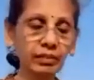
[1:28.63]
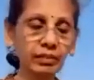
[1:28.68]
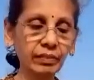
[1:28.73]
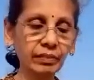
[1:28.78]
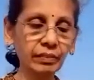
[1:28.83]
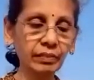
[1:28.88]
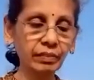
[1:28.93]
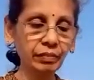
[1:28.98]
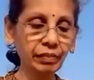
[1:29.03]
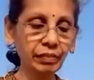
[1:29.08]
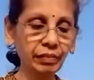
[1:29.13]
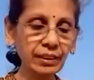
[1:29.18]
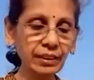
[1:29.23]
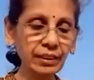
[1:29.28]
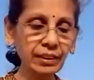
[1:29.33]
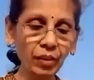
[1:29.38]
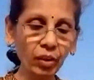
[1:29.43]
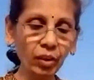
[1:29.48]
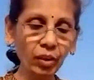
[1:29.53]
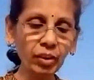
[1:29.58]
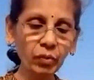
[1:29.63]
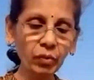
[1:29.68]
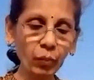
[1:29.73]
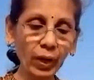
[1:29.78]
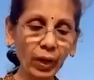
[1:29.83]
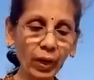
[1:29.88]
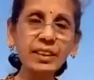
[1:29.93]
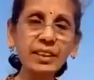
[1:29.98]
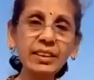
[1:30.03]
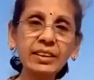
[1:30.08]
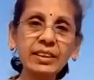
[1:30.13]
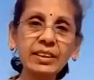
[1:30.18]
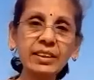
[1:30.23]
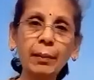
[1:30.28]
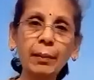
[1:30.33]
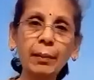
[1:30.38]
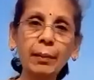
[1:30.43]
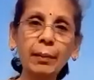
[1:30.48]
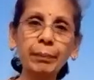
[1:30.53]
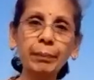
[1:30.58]
first of all, why this
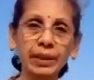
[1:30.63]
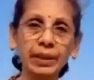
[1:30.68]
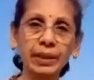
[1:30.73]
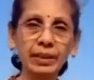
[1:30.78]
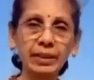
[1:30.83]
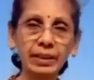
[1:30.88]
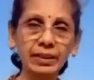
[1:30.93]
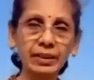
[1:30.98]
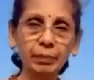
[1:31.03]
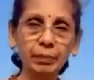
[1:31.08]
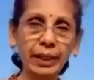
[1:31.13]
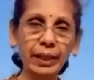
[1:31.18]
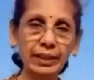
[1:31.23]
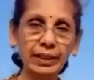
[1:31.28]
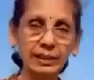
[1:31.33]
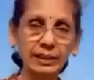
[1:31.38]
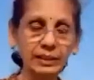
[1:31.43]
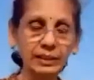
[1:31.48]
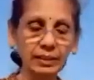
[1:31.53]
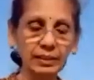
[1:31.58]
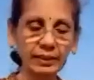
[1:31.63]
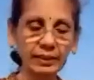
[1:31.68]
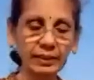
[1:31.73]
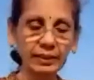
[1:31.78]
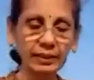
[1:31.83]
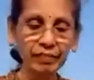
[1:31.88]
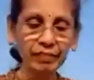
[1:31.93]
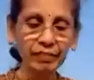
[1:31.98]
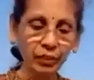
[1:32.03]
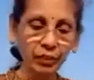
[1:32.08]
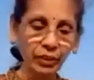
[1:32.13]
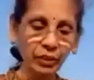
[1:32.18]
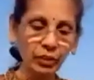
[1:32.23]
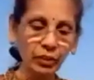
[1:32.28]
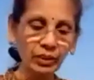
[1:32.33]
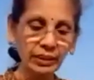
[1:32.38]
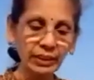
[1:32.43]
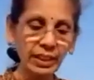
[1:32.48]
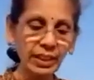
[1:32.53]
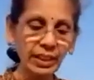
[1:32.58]
chapter in this place, that we are going to
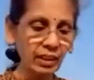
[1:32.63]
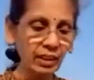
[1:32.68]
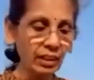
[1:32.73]
see,